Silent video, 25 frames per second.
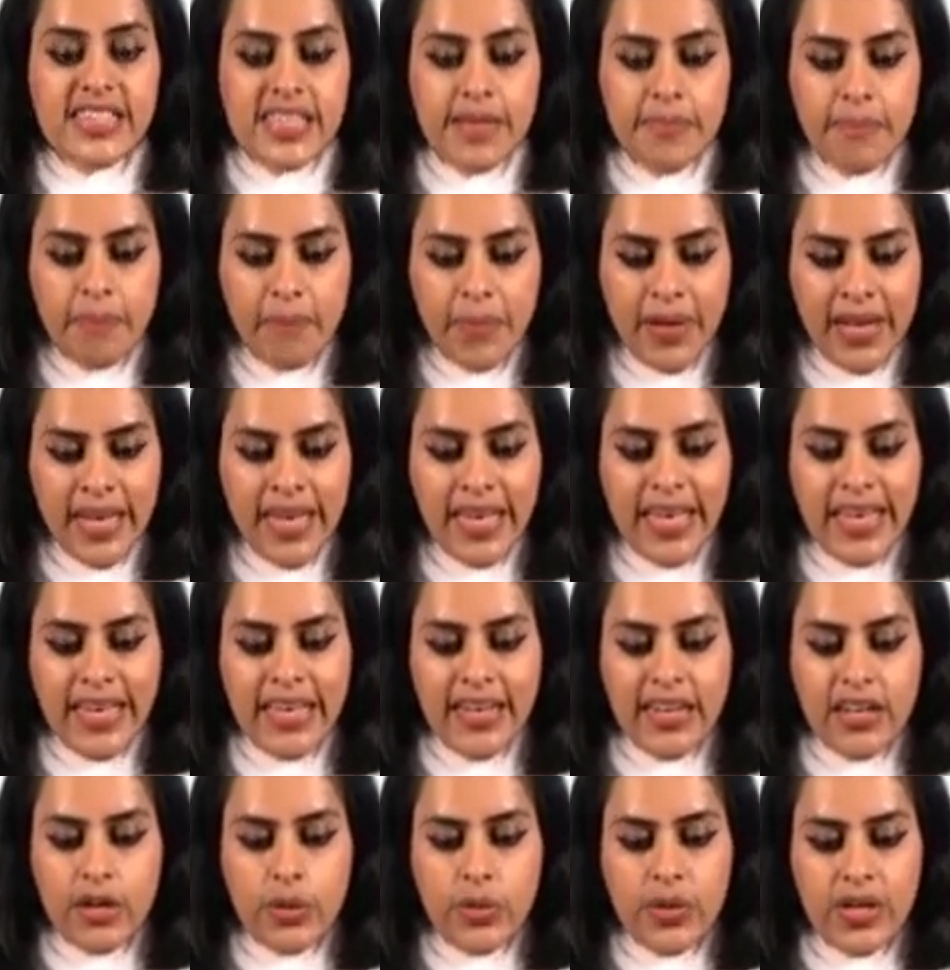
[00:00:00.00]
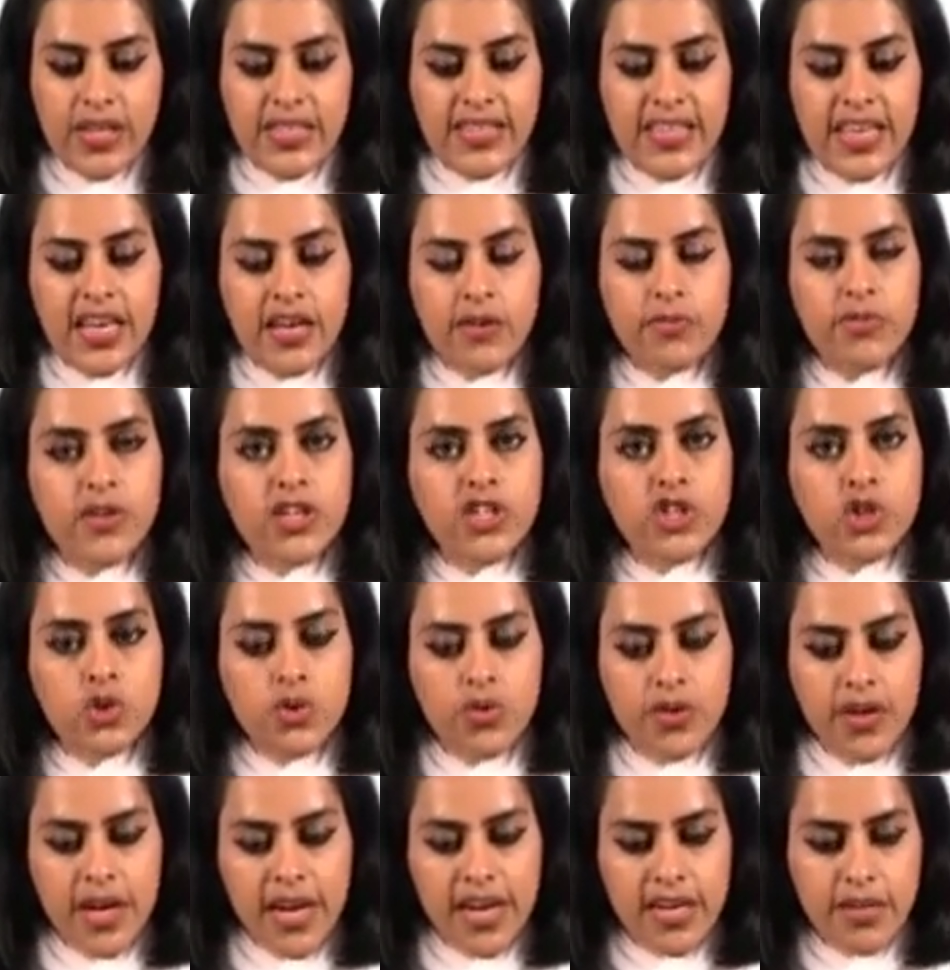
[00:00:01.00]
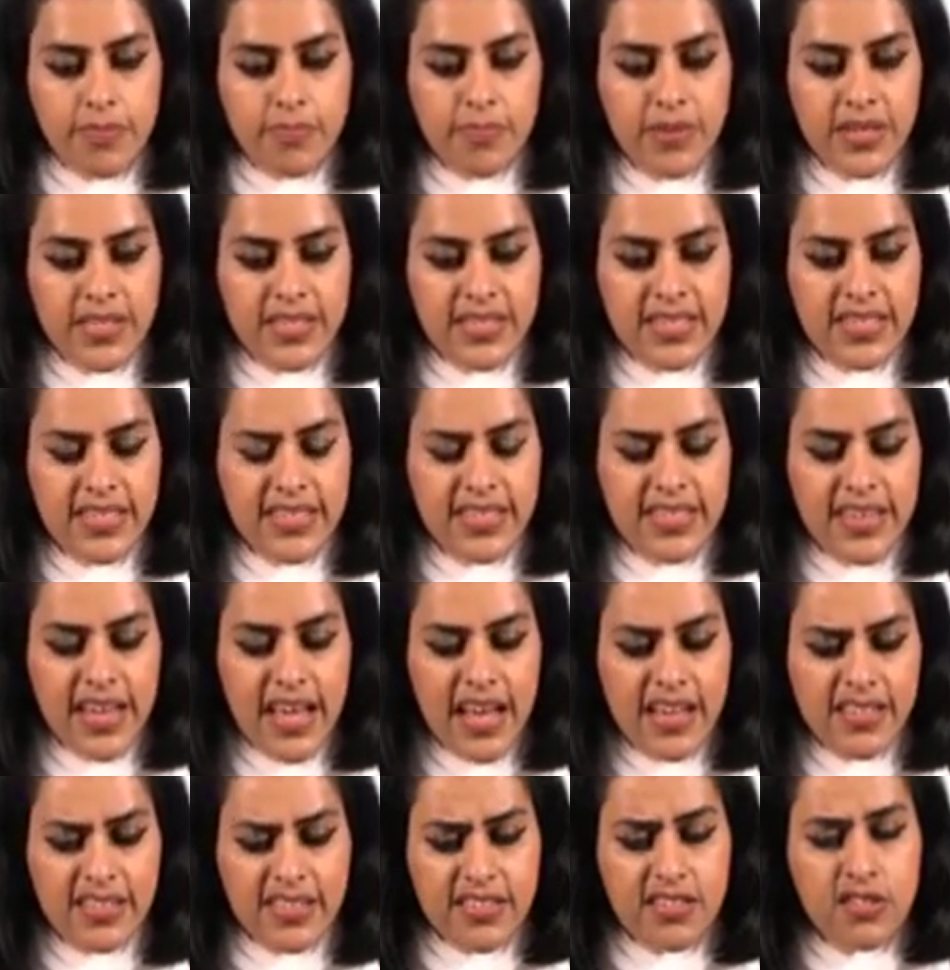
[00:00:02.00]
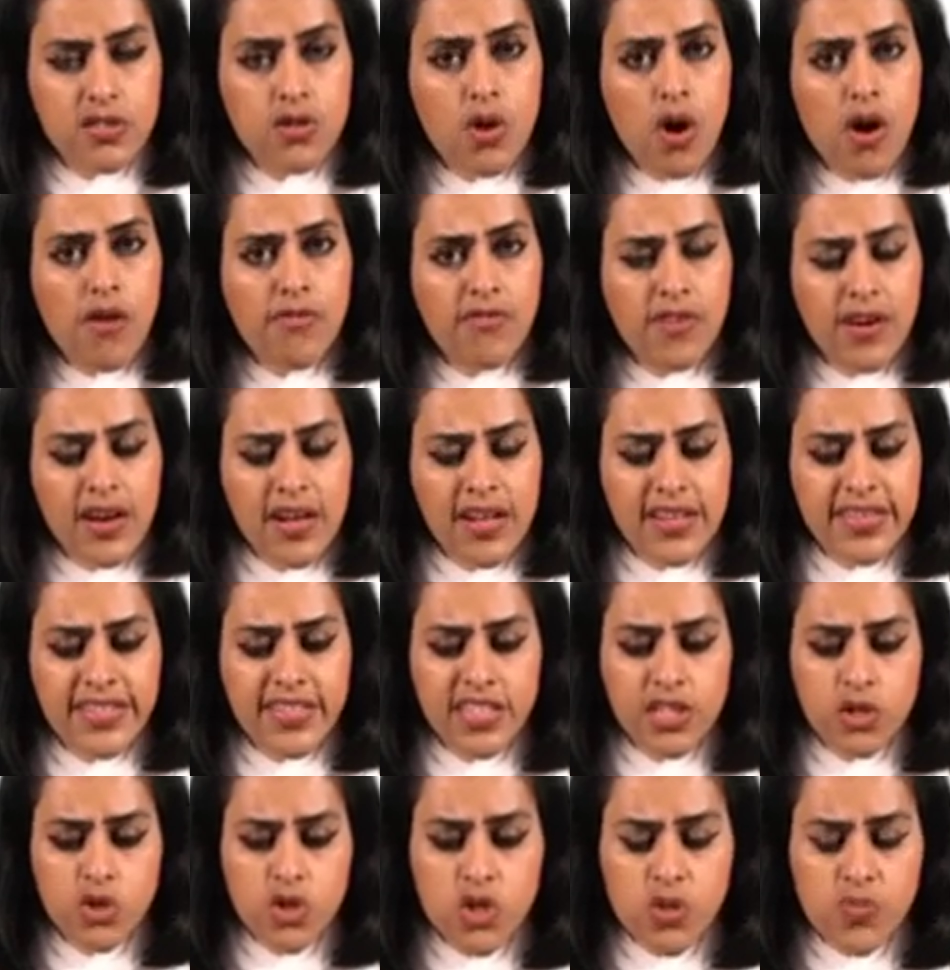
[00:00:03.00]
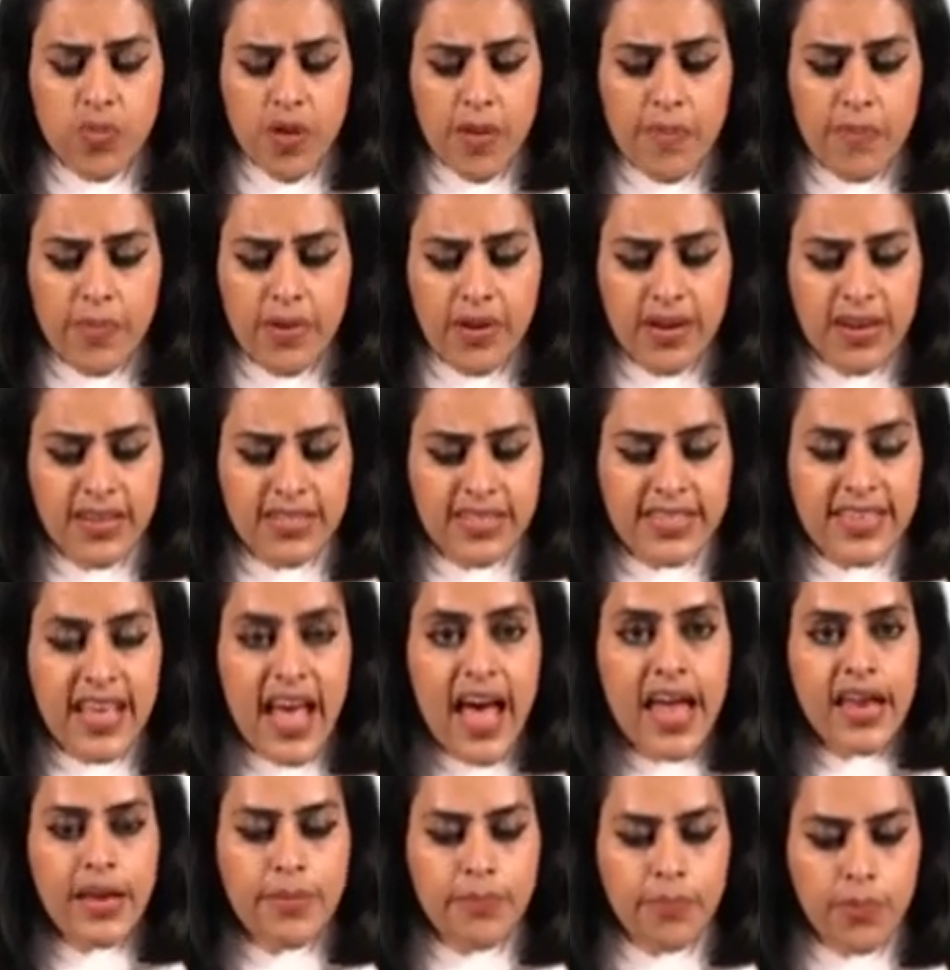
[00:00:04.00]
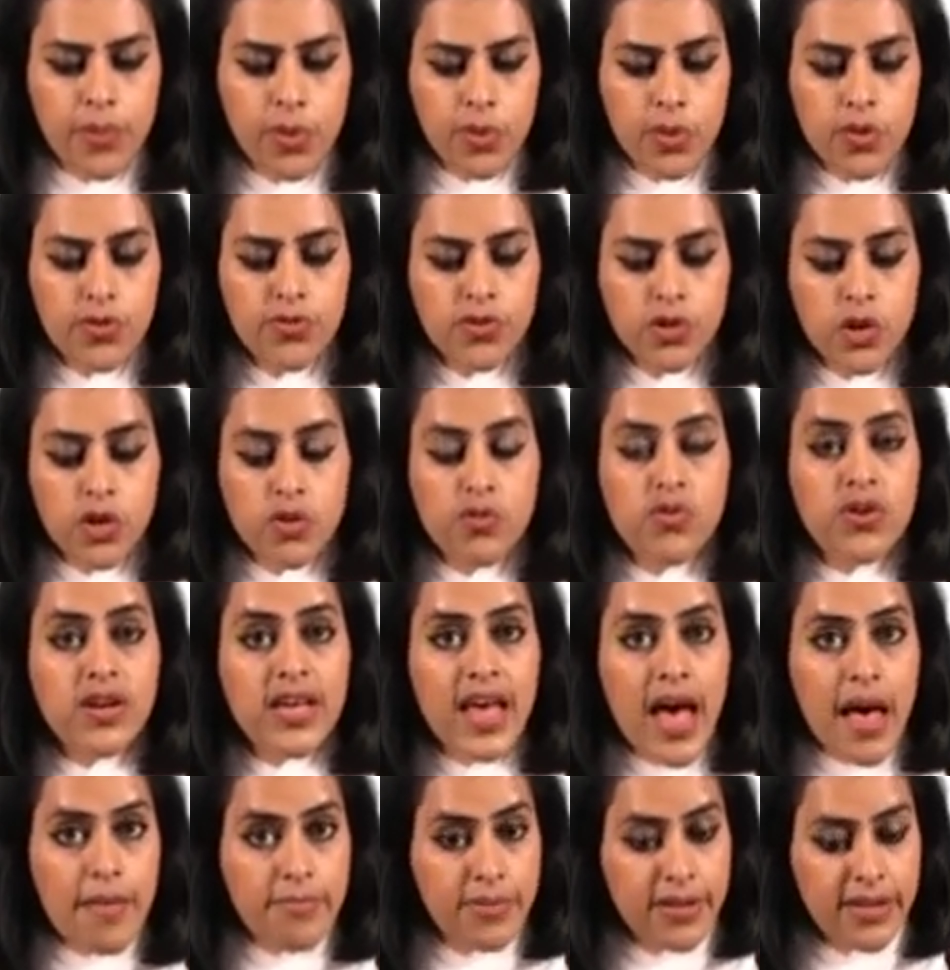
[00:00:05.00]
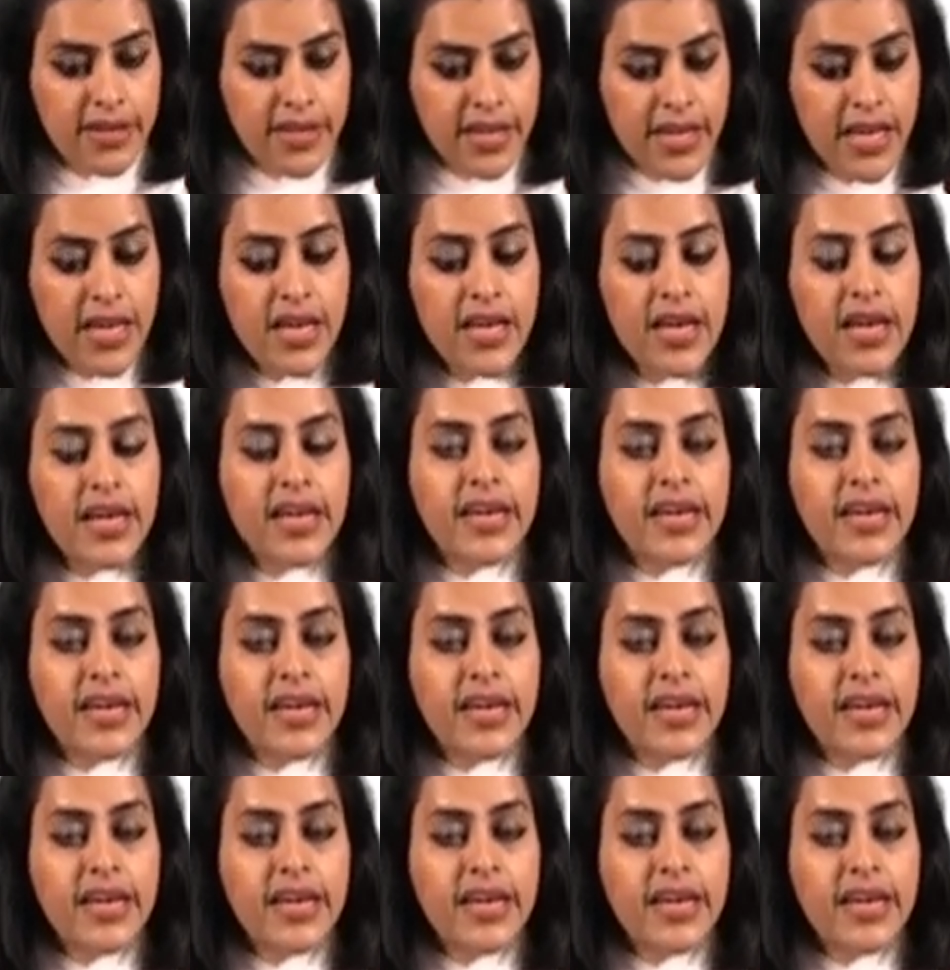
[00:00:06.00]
Simply increasing what you read, business texts, novels, newspapers, can improve your vocabulary.